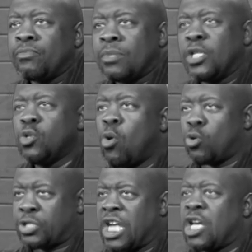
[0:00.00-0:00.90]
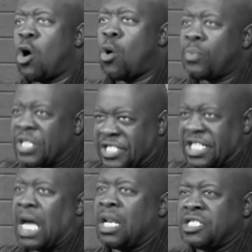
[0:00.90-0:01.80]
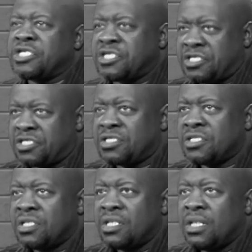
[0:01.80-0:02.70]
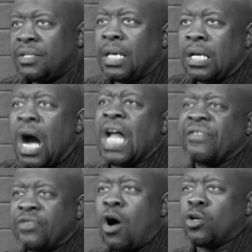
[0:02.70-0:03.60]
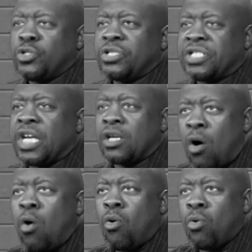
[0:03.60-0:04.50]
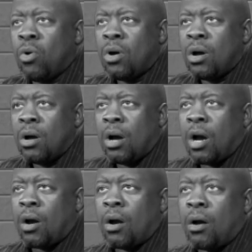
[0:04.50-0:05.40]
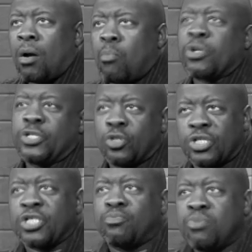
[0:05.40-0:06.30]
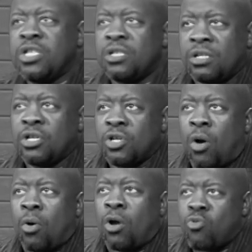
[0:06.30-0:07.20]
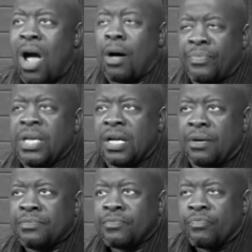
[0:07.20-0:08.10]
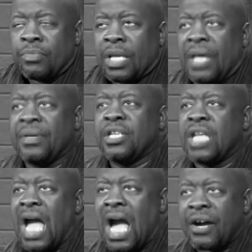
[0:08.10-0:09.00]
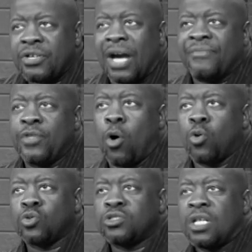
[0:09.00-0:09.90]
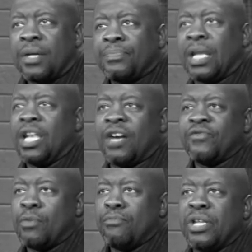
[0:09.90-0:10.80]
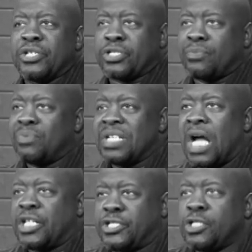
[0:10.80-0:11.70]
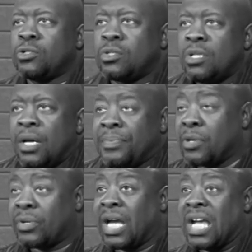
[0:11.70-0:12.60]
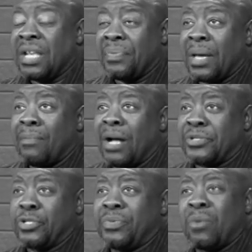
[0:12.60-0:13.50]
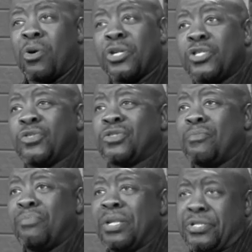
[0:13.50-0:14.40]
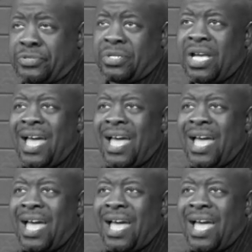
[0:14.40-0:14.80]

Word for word: that you won't take on the challenges that God have called you to take on, but you'll just be, you know, around them. And then now you have those that love your ministry, but not you. They don't care anything about you. They want to use your ministry